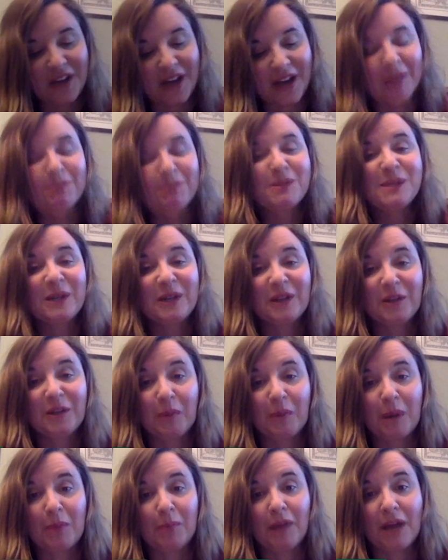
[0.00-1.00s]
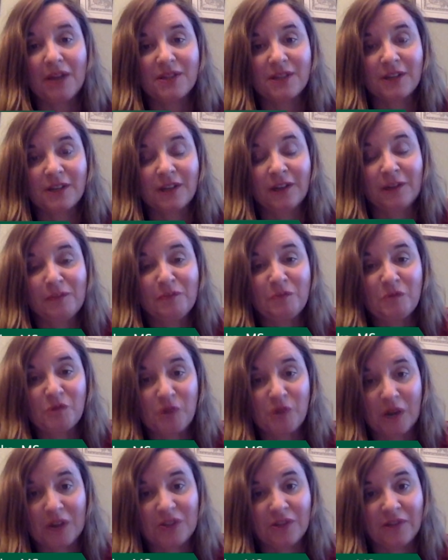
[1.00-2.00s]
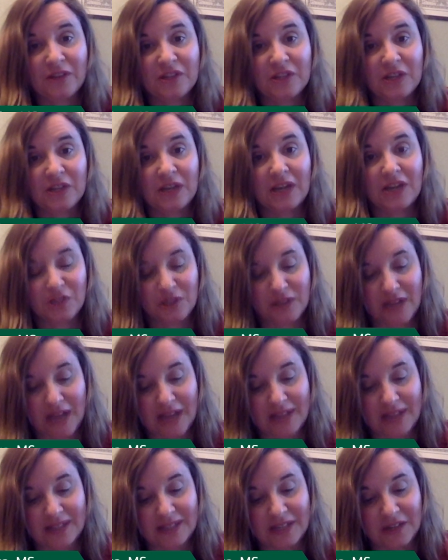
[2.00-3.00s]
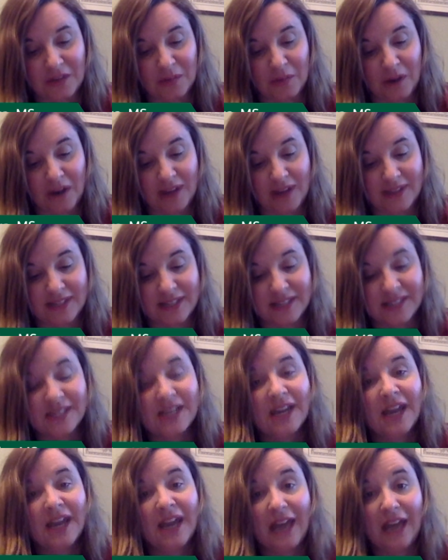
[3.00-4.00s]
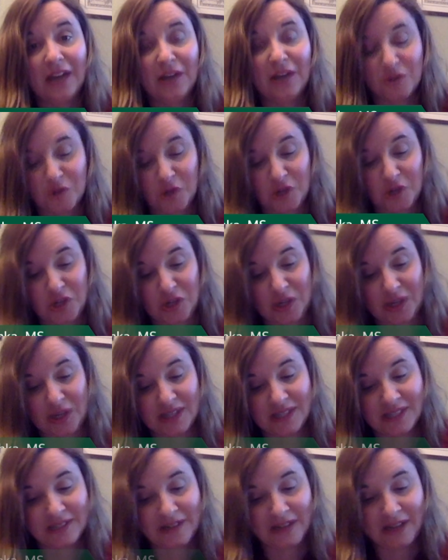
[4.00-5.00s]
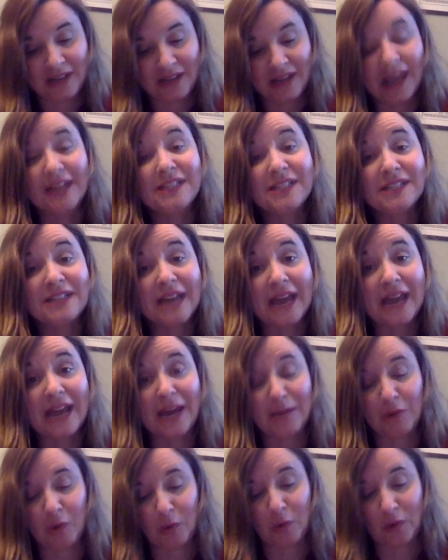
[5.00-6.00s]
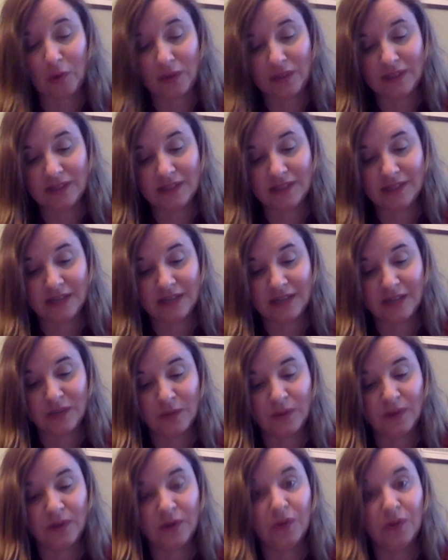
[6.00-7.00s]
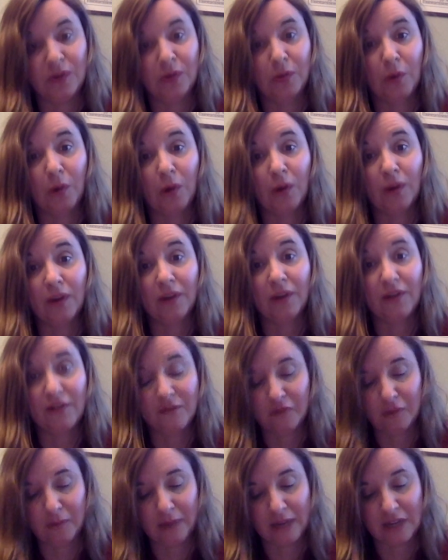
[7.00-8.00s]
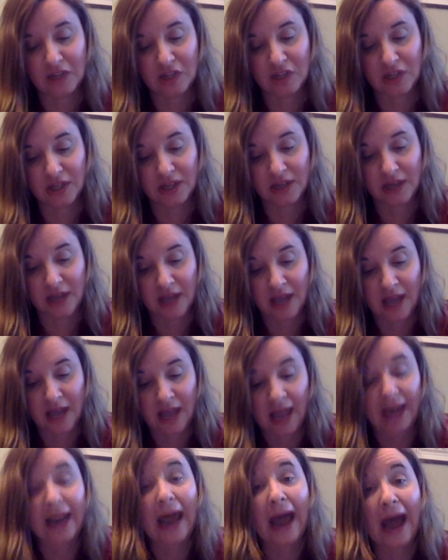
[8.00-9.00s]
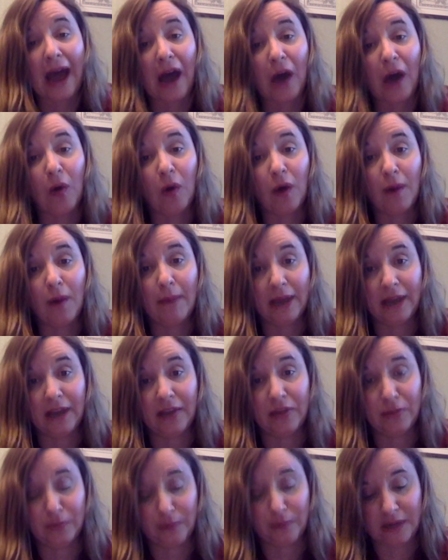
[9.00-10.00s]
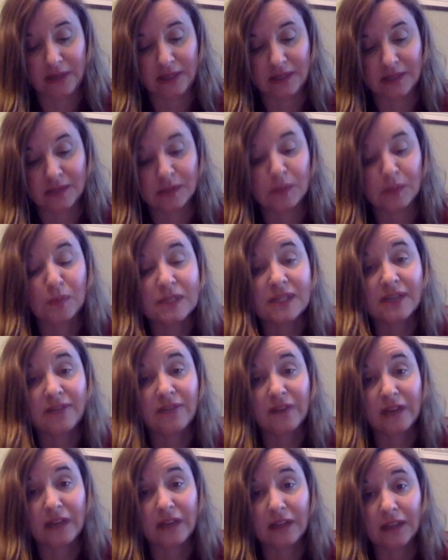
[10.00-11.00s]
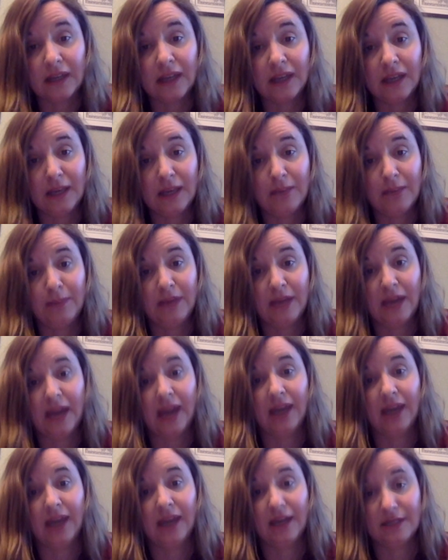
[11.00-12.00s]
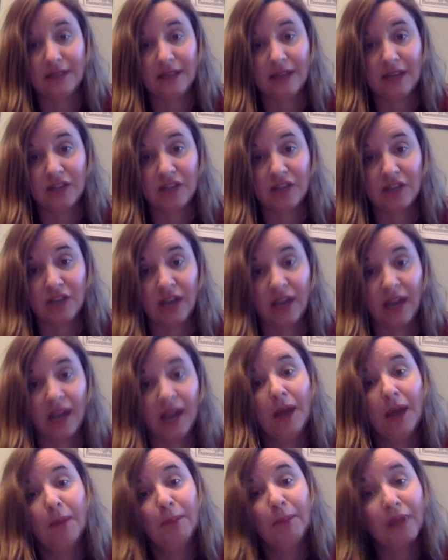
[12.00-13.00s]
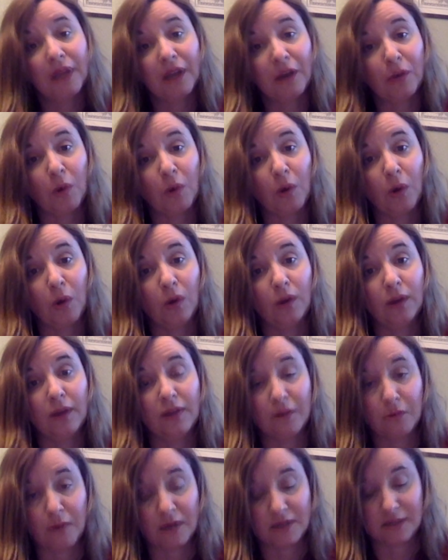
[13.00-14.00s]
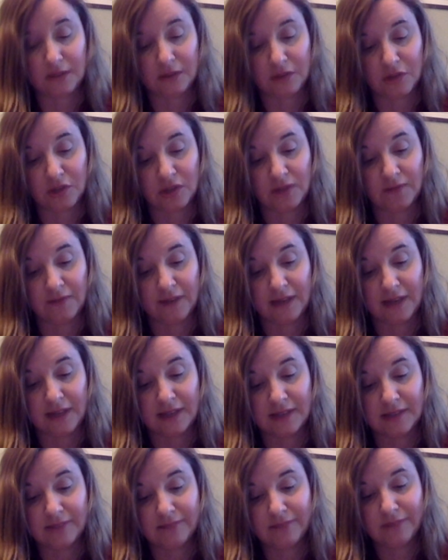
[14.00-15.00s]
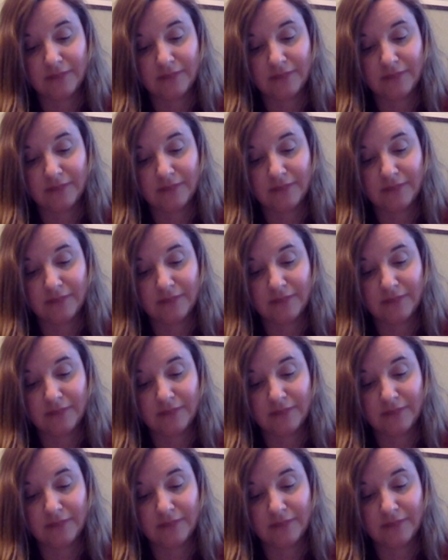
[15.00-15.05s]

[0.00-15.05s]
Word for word: I'm Sara LeBrun-Blashka, Director of Education at Standard Process and a nutritionist. And today I'm going to discuss with you the role of inflammation and how omega 3s, specifically EPA and DHA, play a role in the resolution phase.